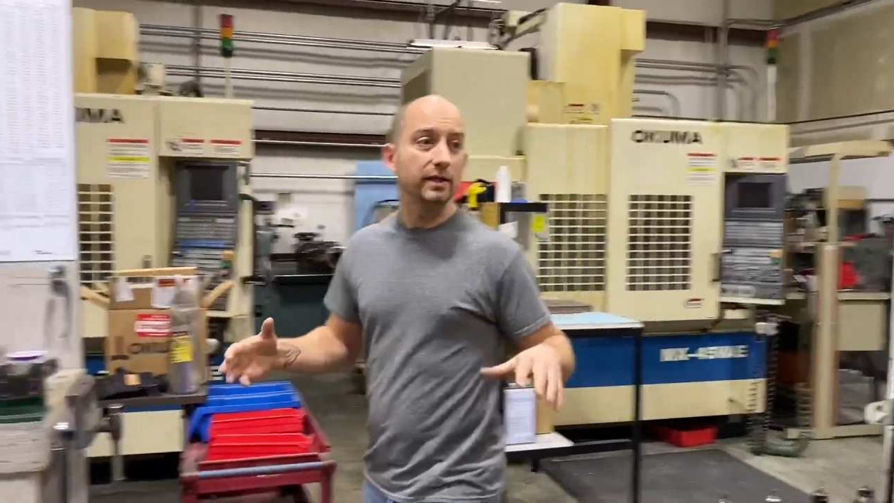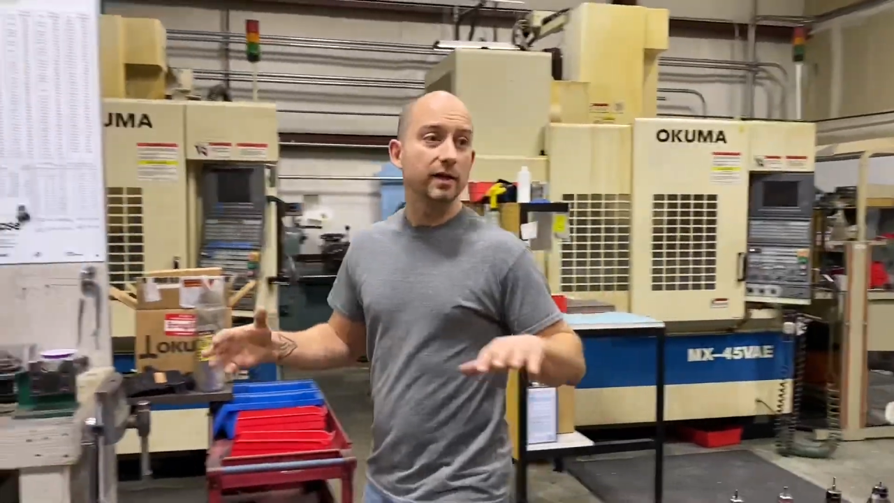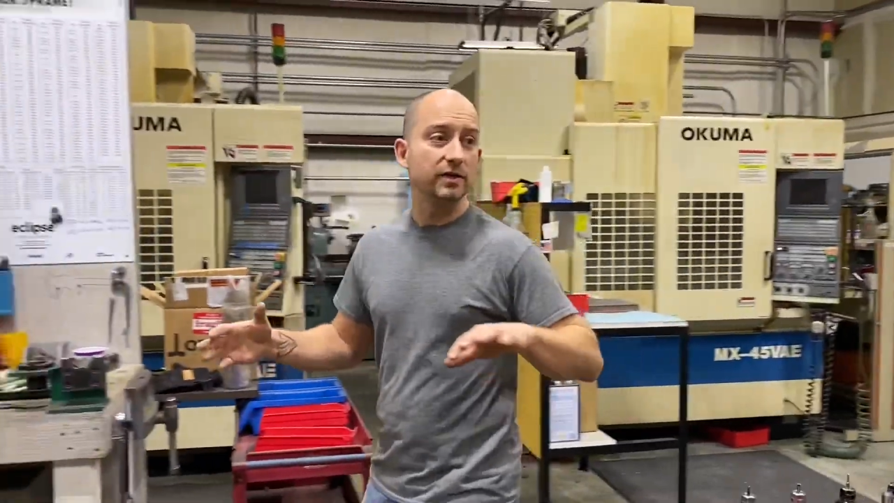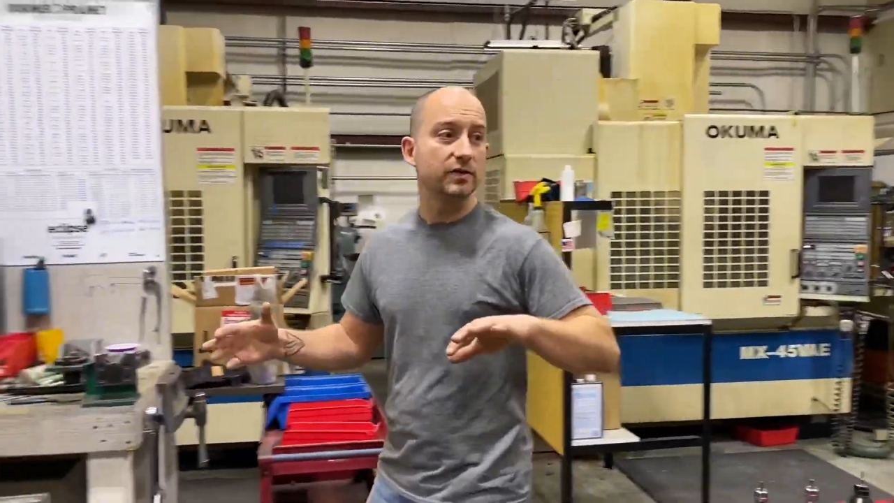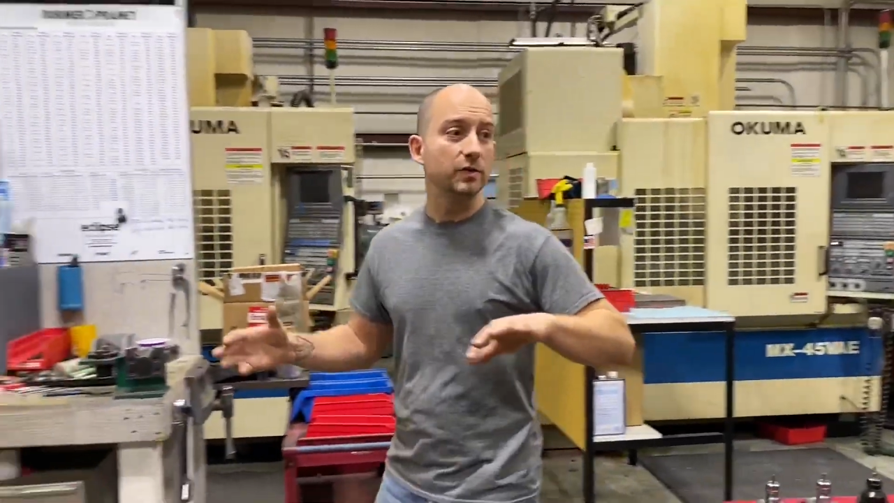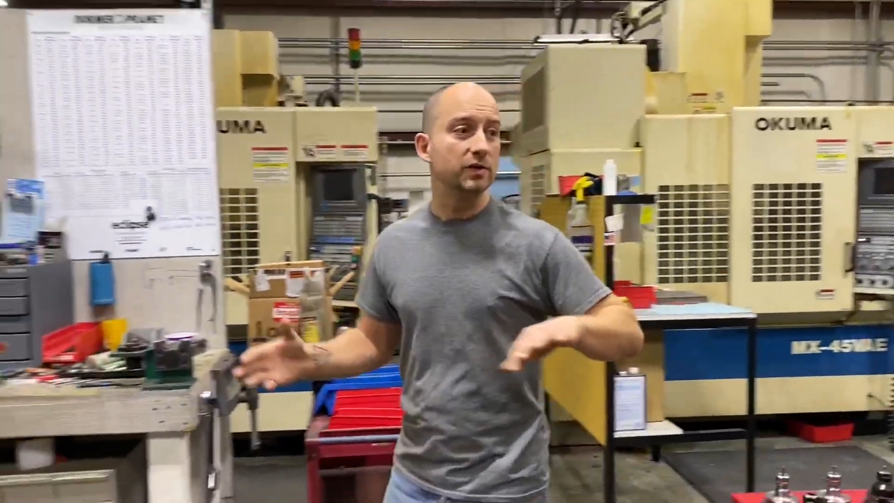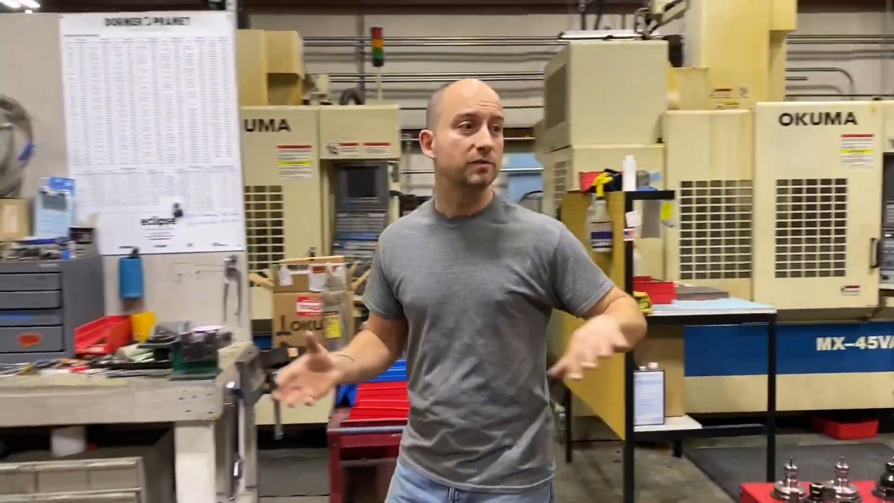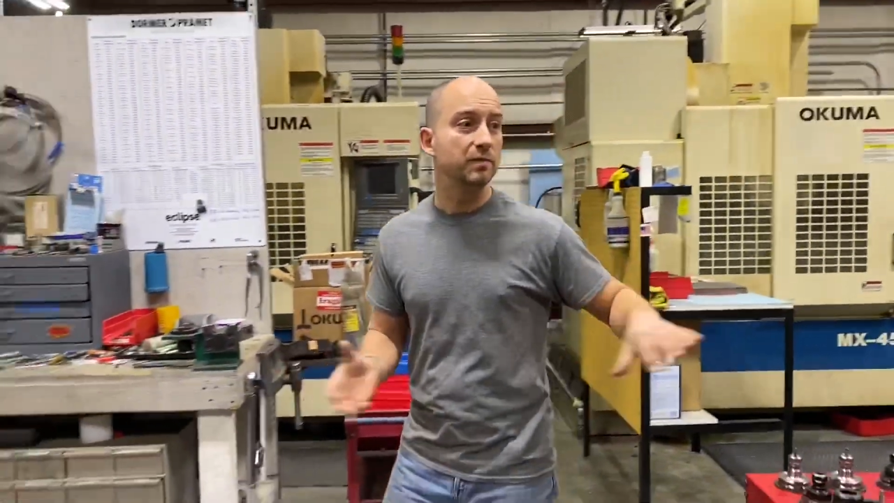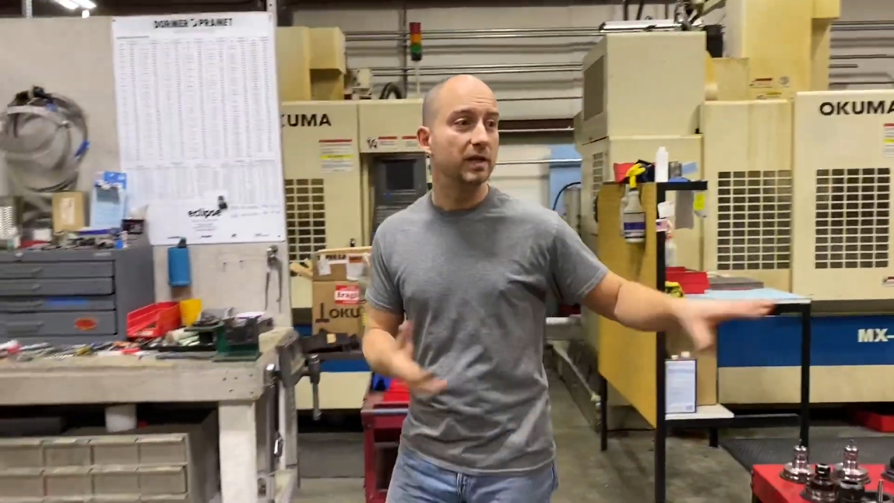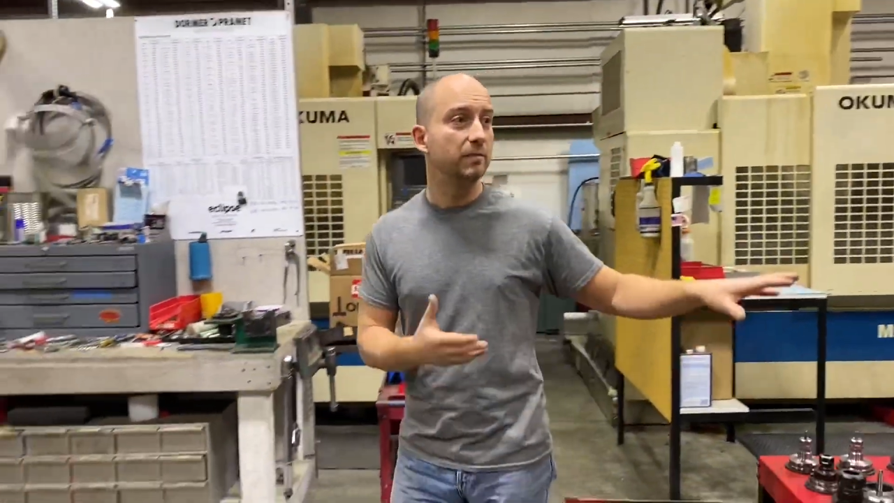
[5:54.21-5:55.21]
as soon as
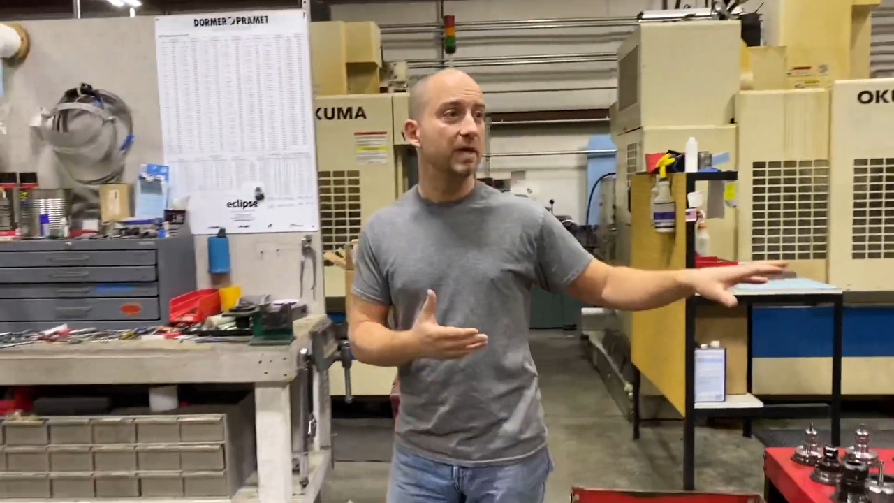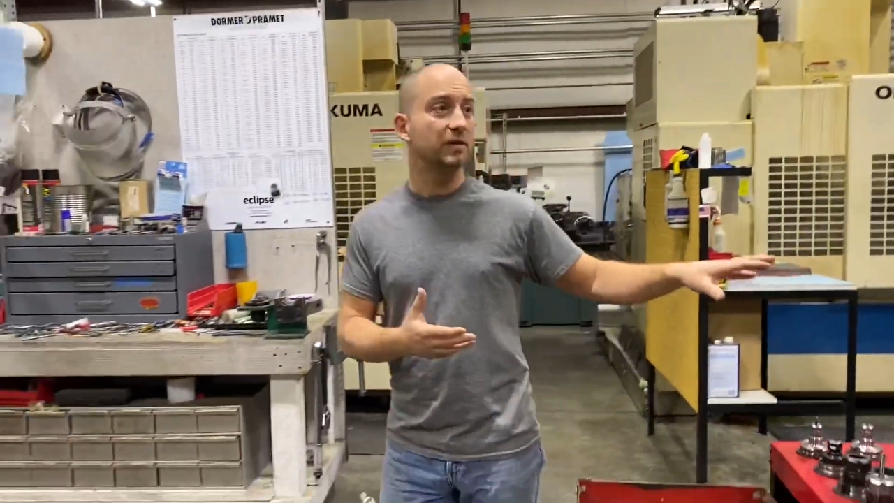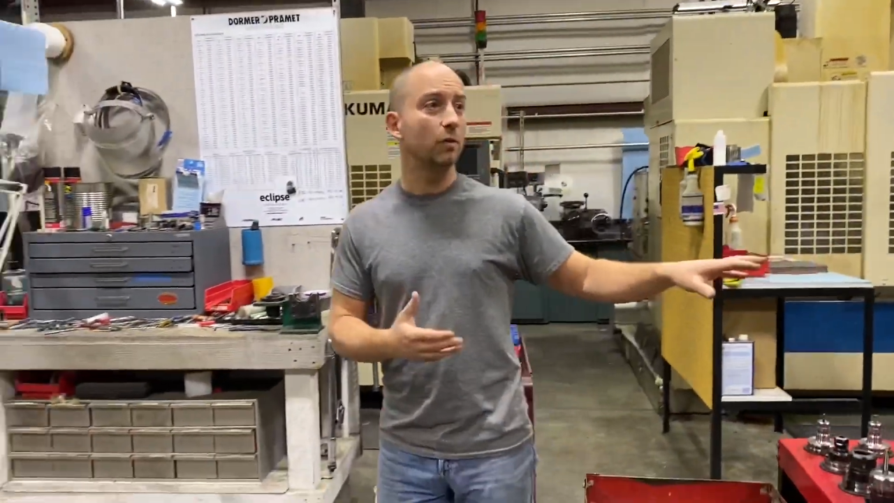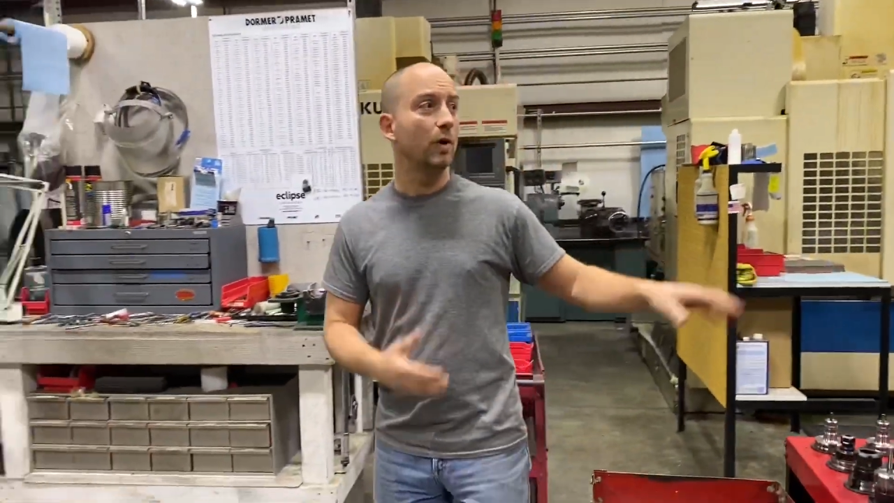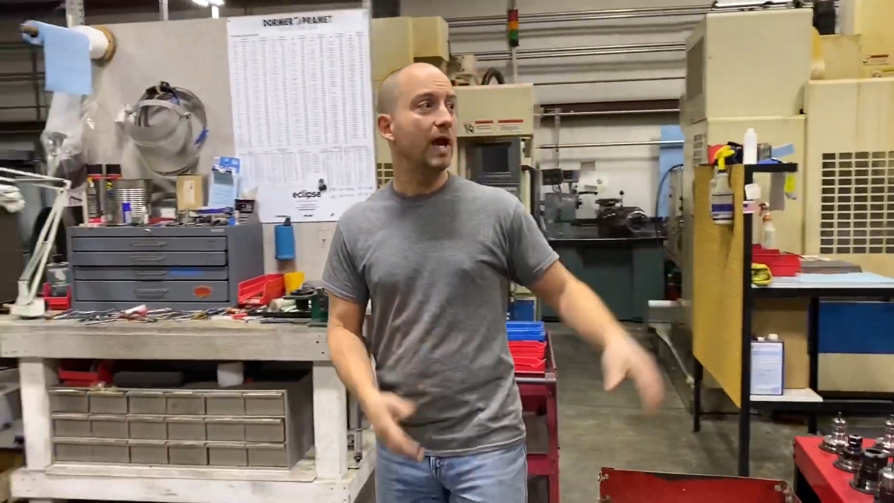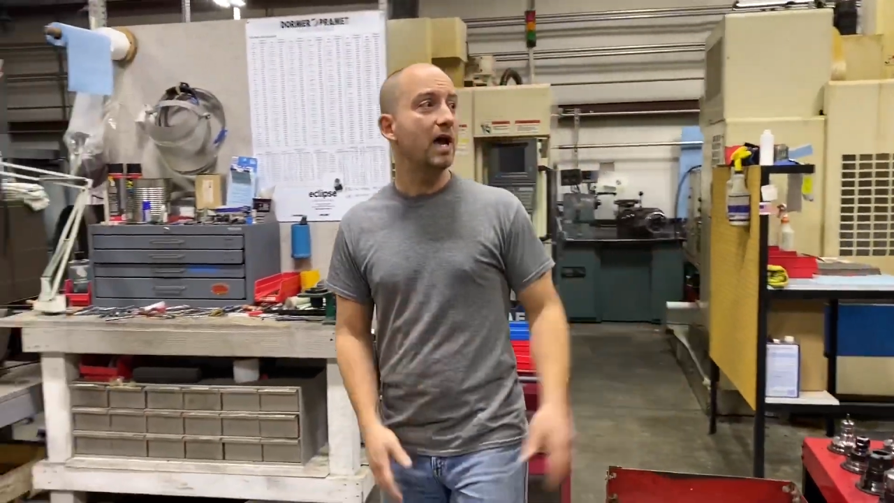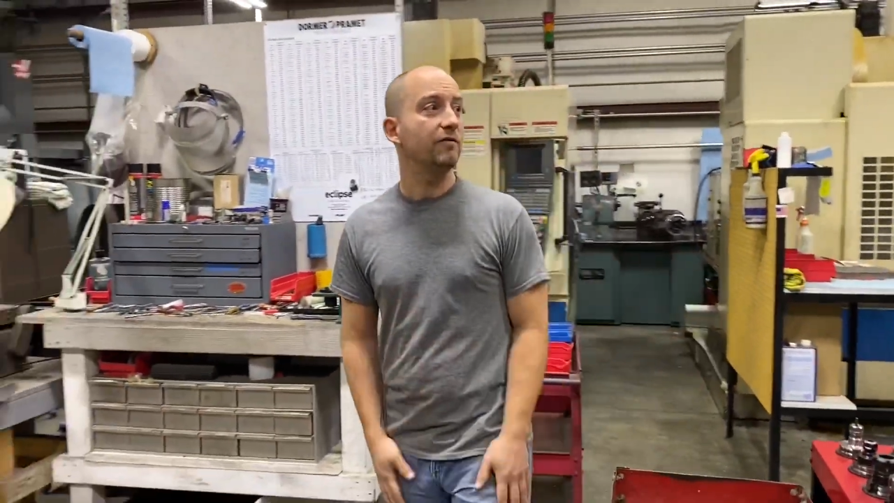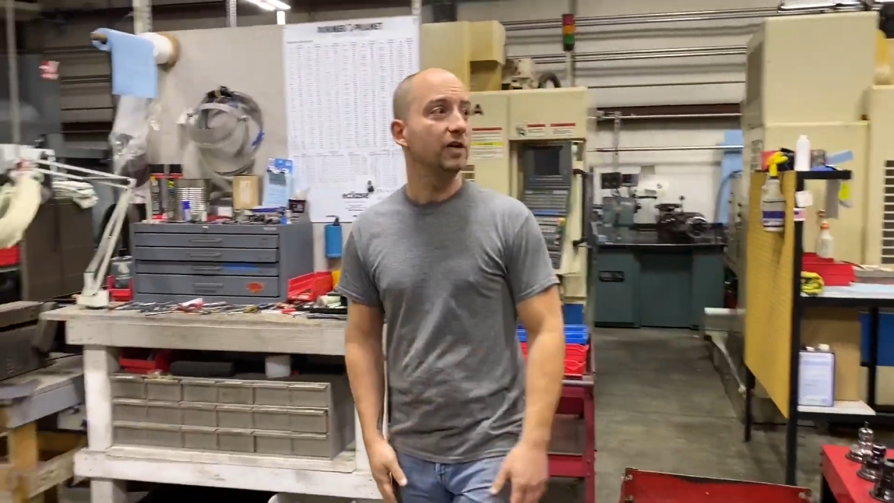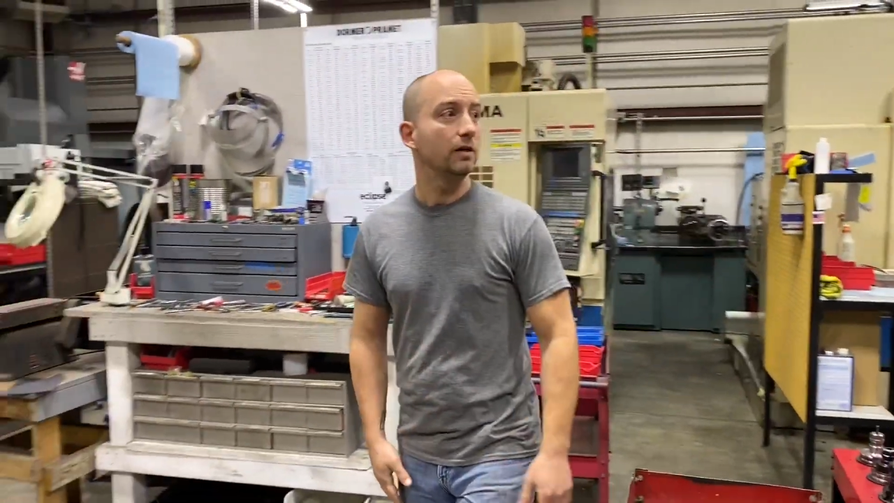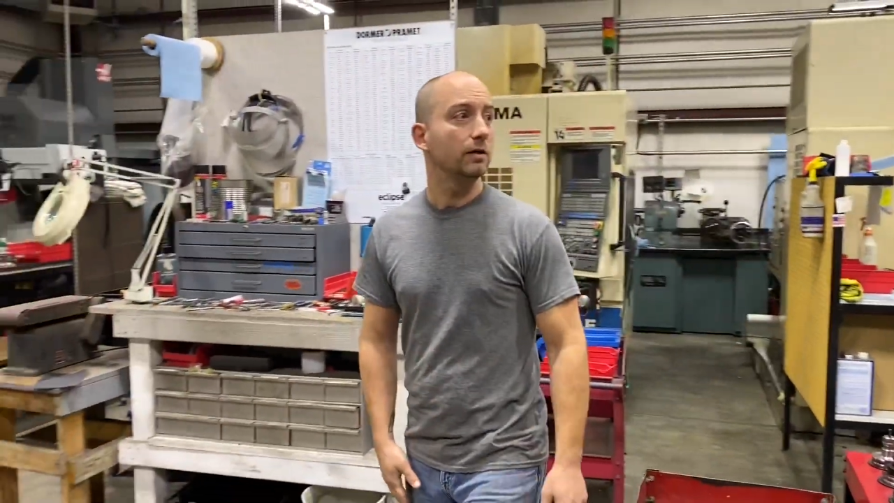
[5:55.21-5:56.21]
Millit makes their way out of
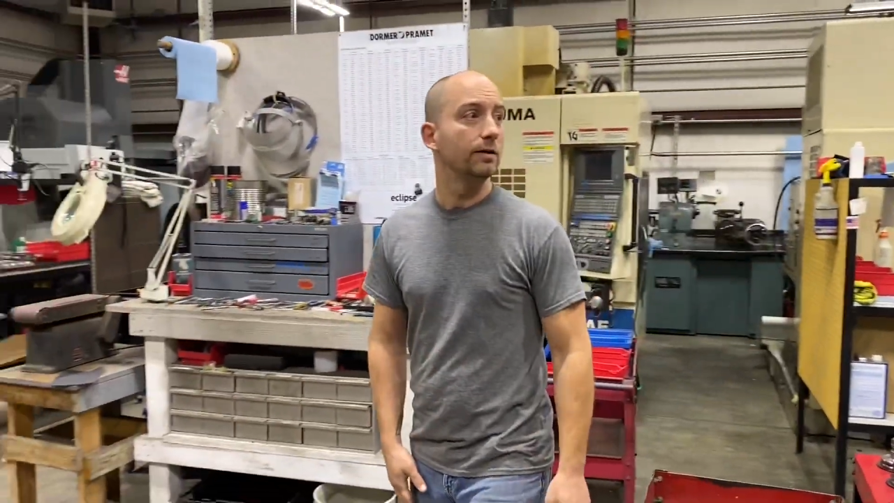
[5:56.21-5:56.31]
here.